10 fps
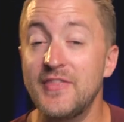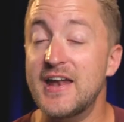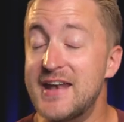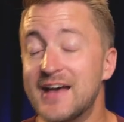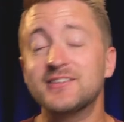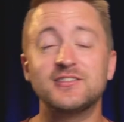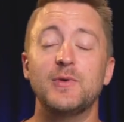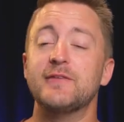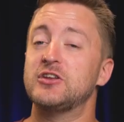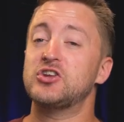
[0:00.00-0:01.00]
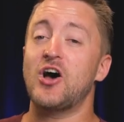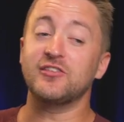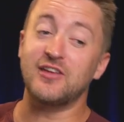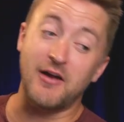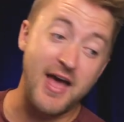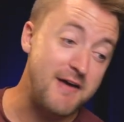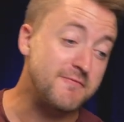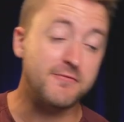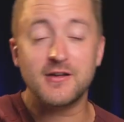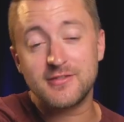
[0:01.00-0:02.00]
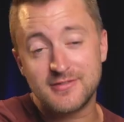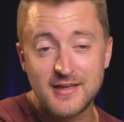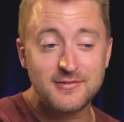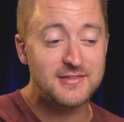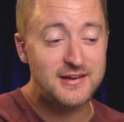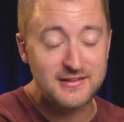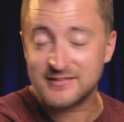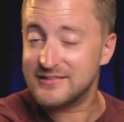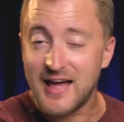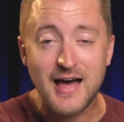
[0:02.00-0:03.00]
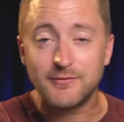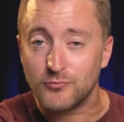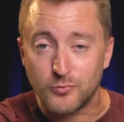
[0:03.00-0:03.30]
then next, we have to toss out everything that is not